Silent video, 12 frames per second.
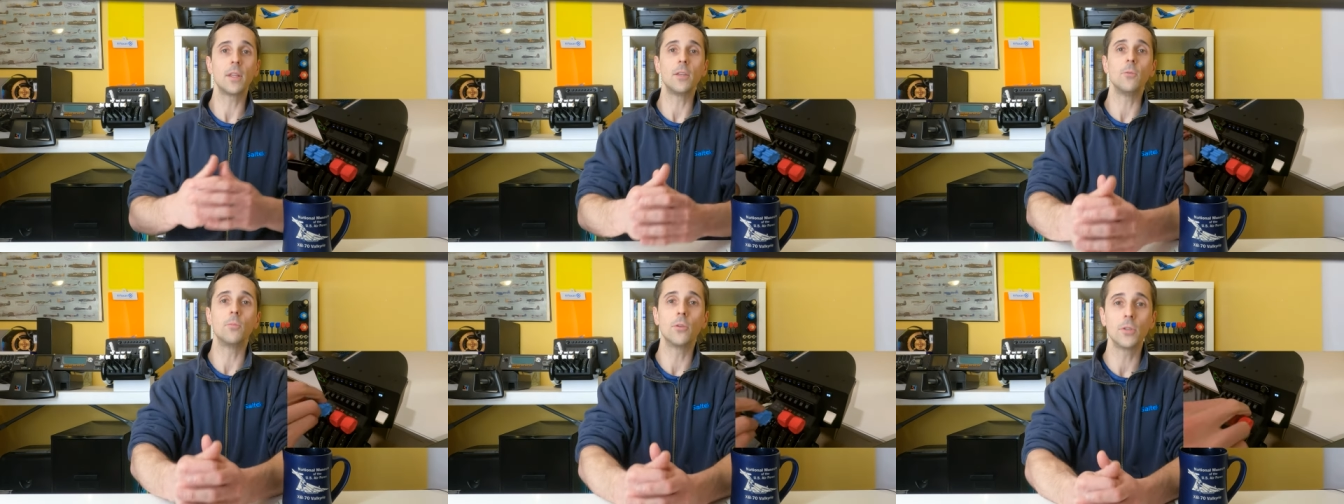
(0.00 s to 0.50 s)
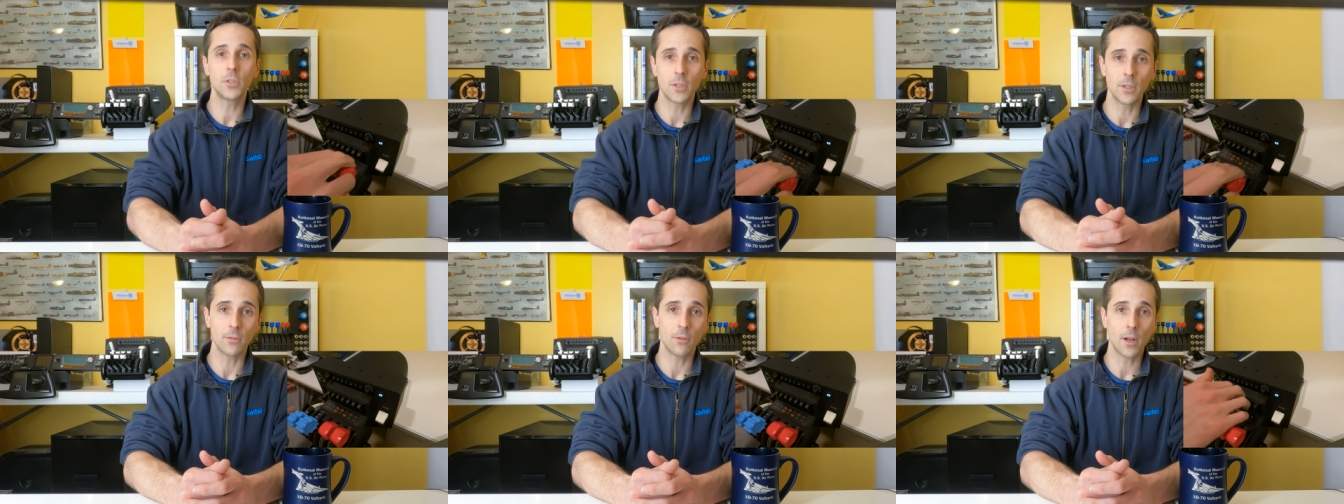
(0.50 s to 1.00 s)
that you push
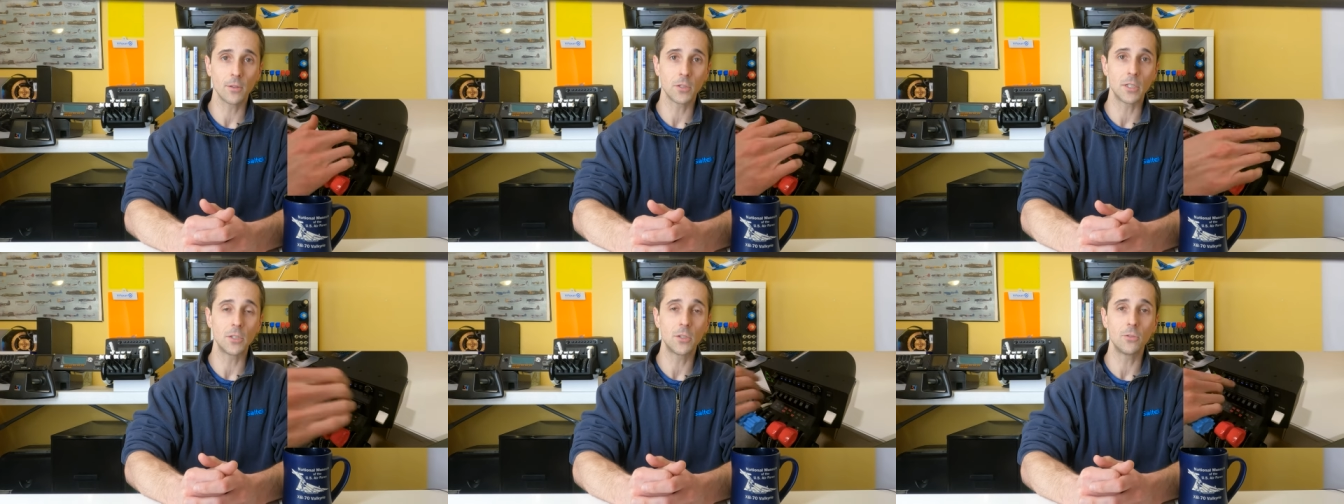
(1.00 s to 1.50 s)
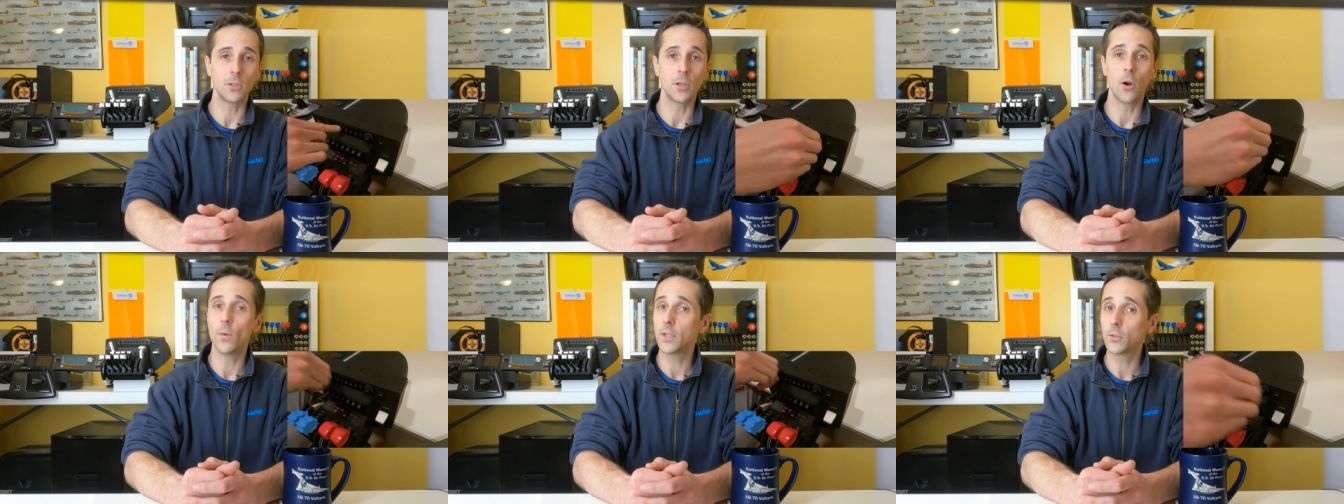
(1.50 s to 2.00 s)
the throttles into to
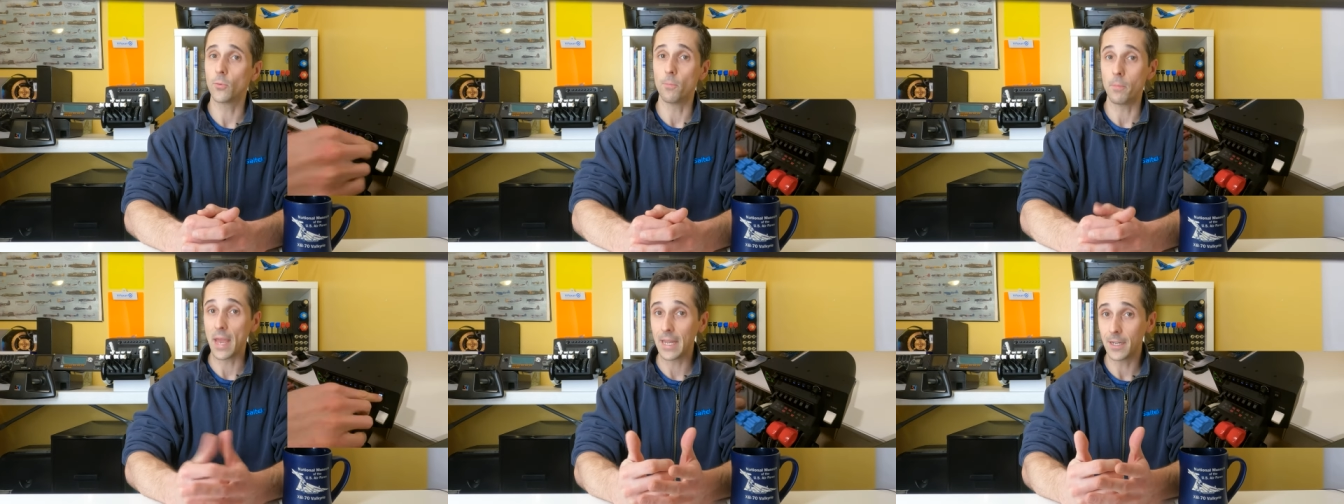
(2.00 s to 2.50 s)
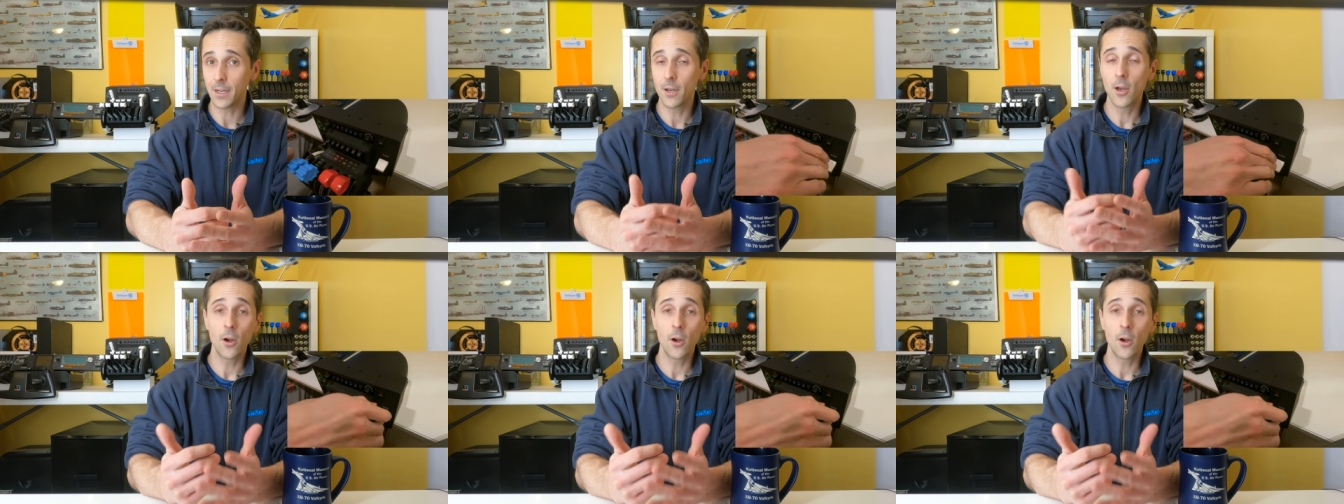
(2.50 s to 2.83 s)
go into beta